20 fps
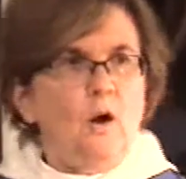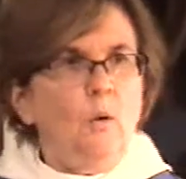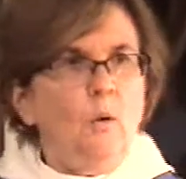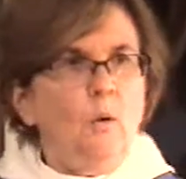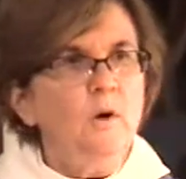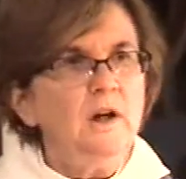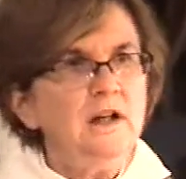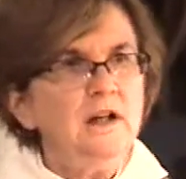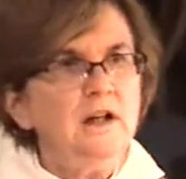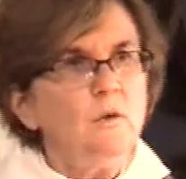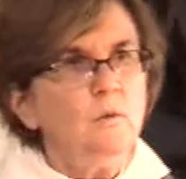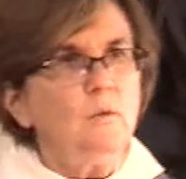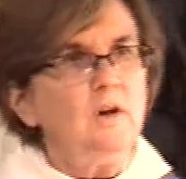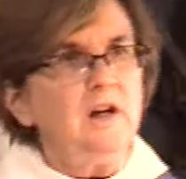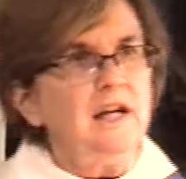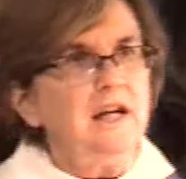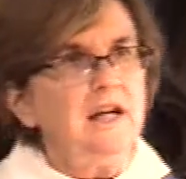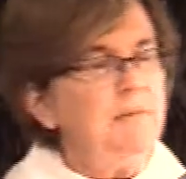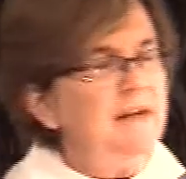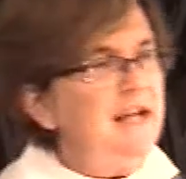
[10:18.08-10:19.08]
Will
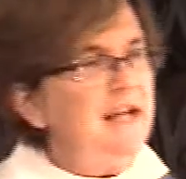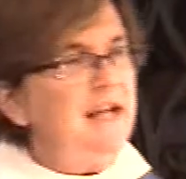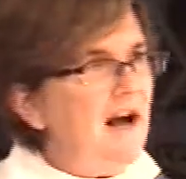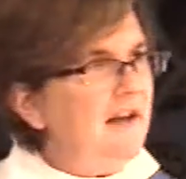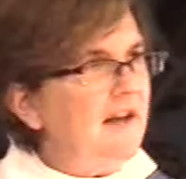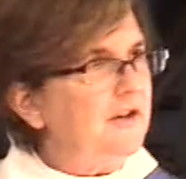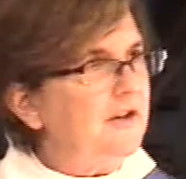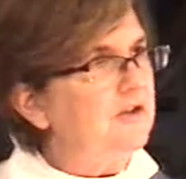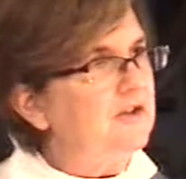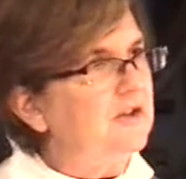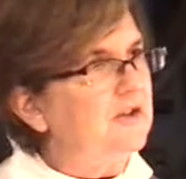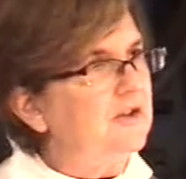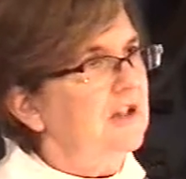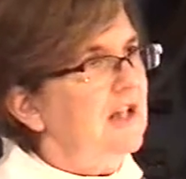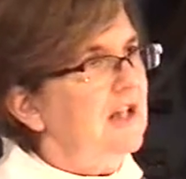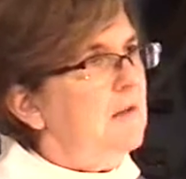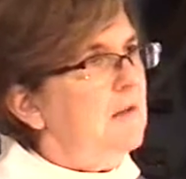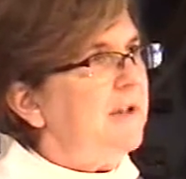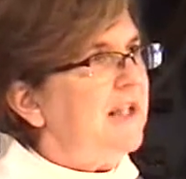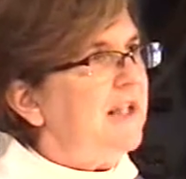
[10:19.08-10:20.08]
we be, either to,
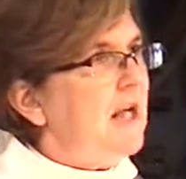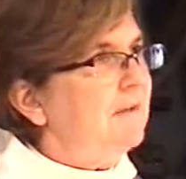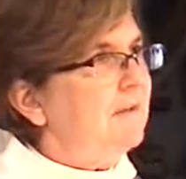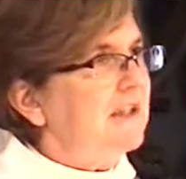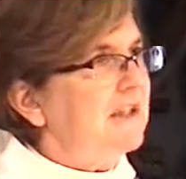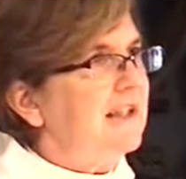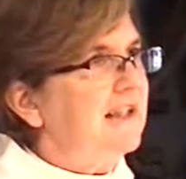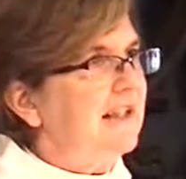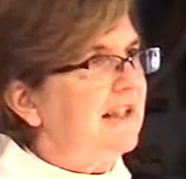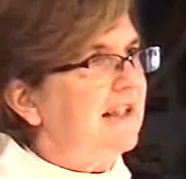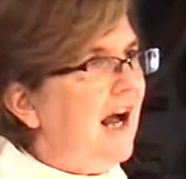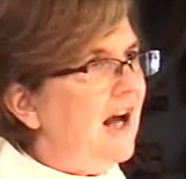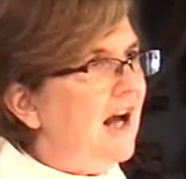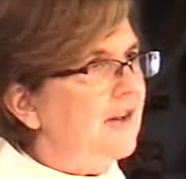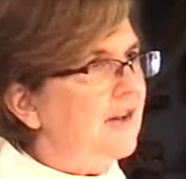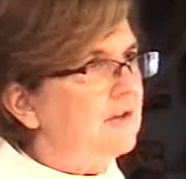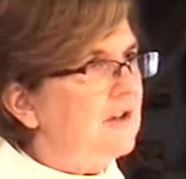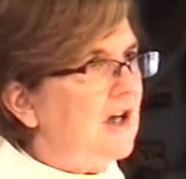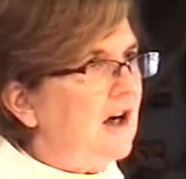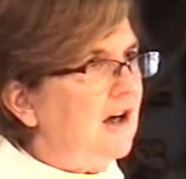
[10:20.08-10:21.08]
be able to
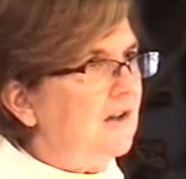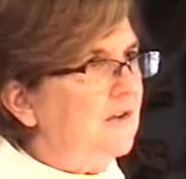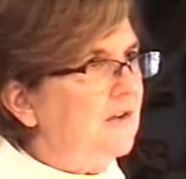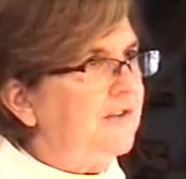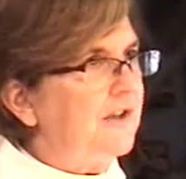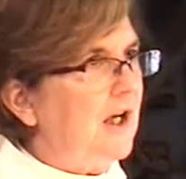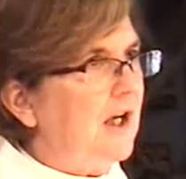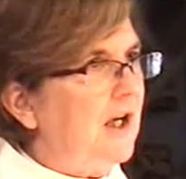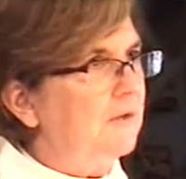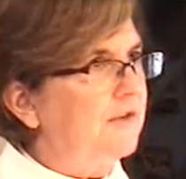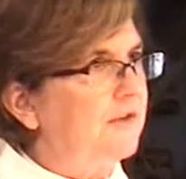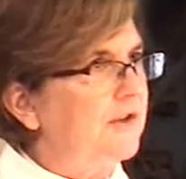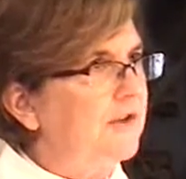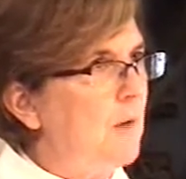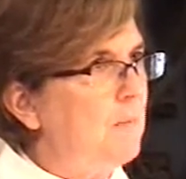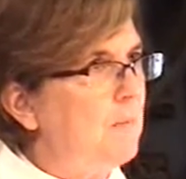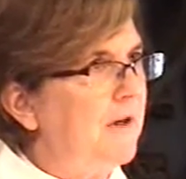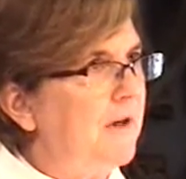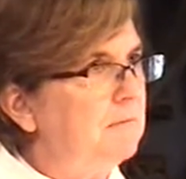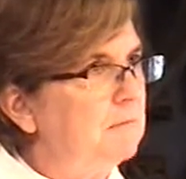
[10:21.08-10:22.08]
gather ourselves
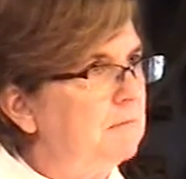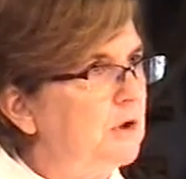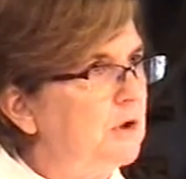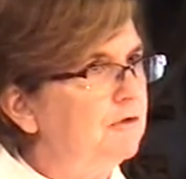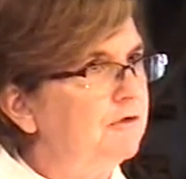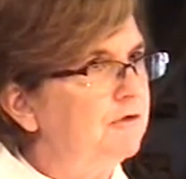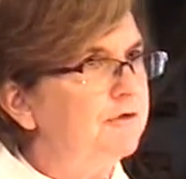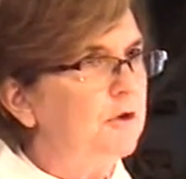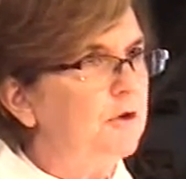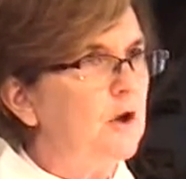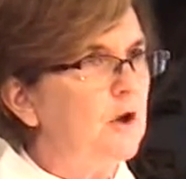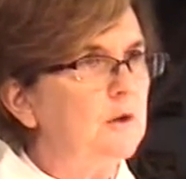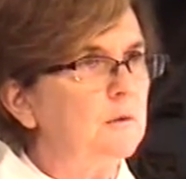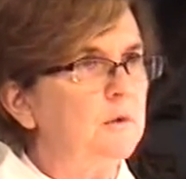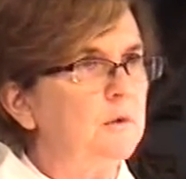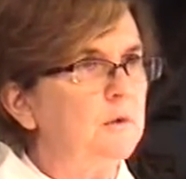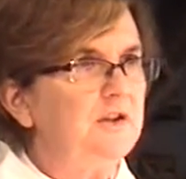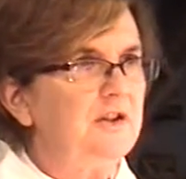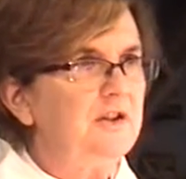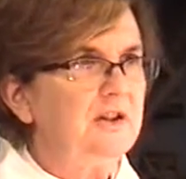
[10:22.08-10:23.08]
up and move
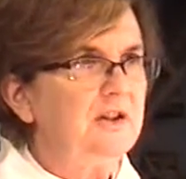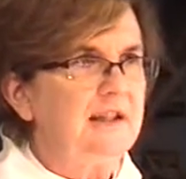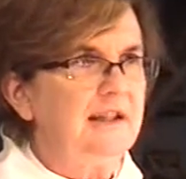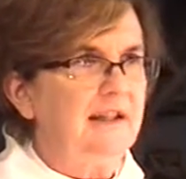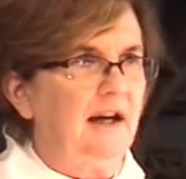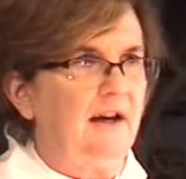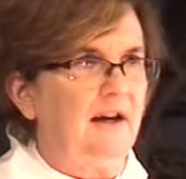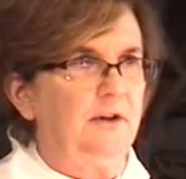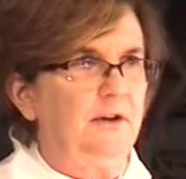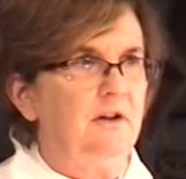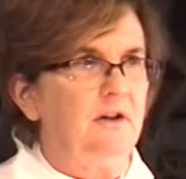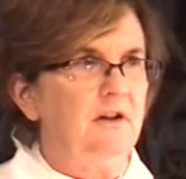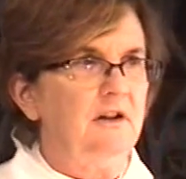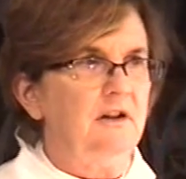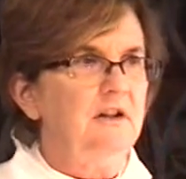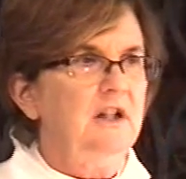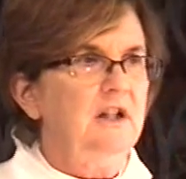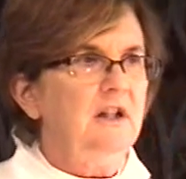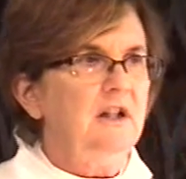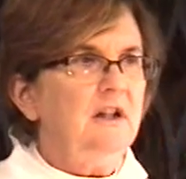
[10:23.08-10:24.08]
forward
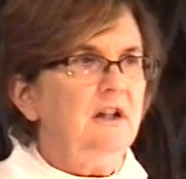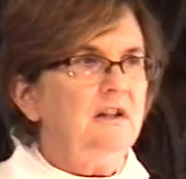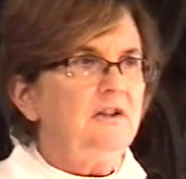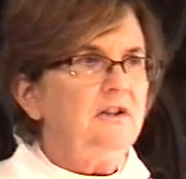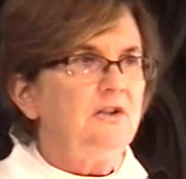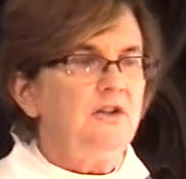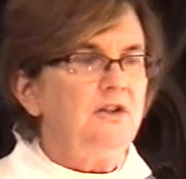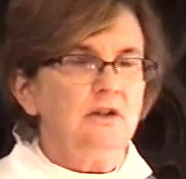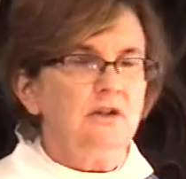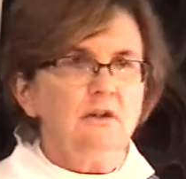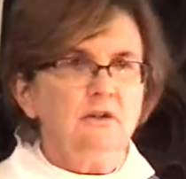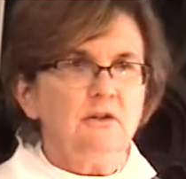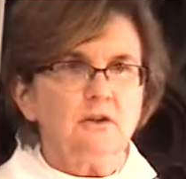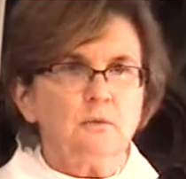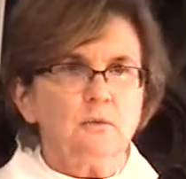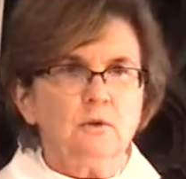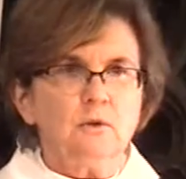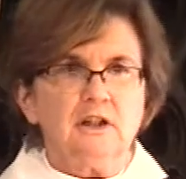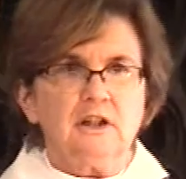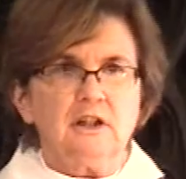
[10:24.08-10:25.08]
together to do the
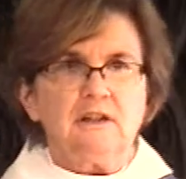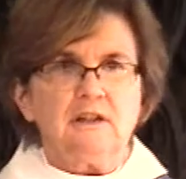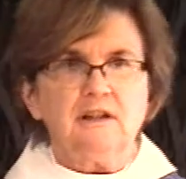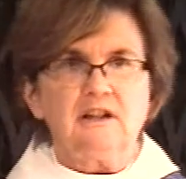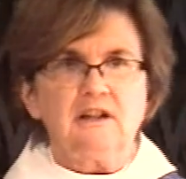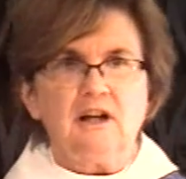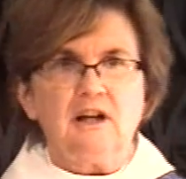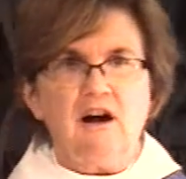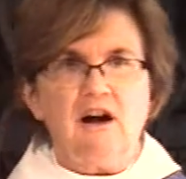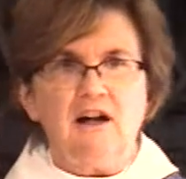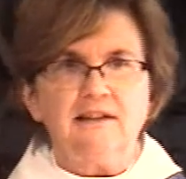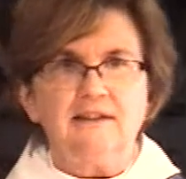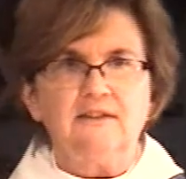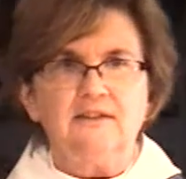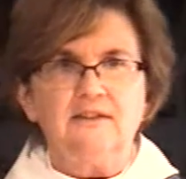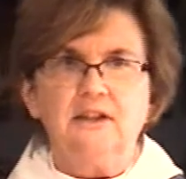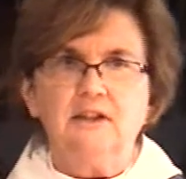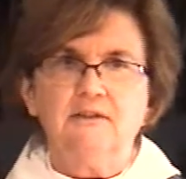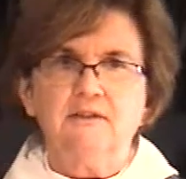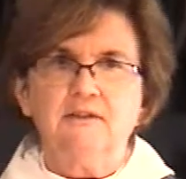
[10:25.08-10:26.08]
work that God
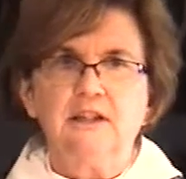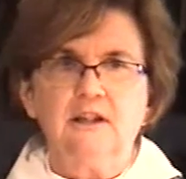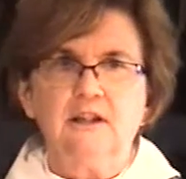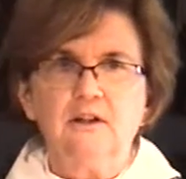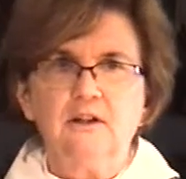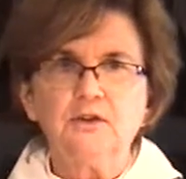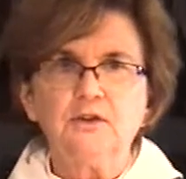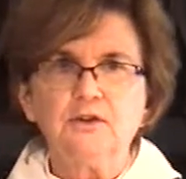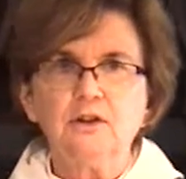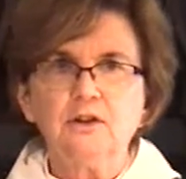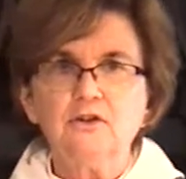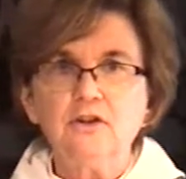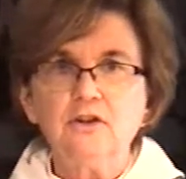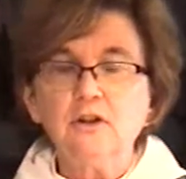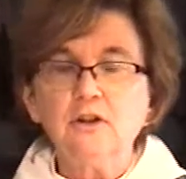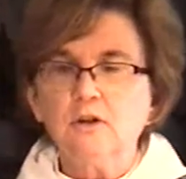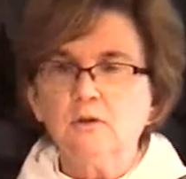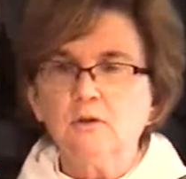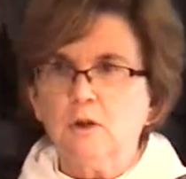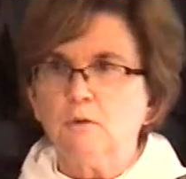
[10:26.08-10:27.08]
is giving us to
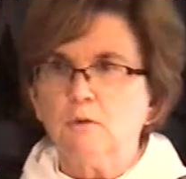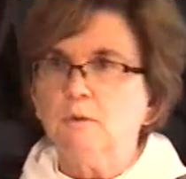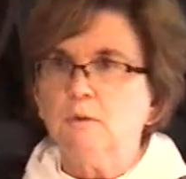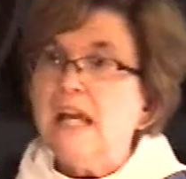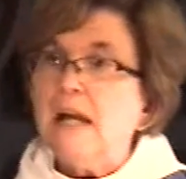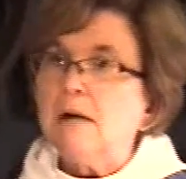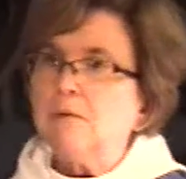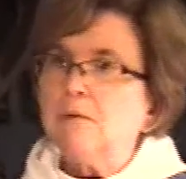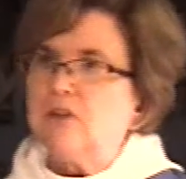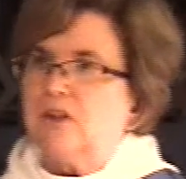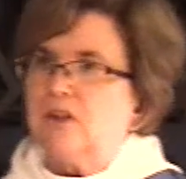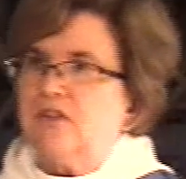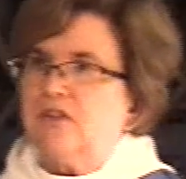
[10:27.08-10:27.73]
do? Will we be able to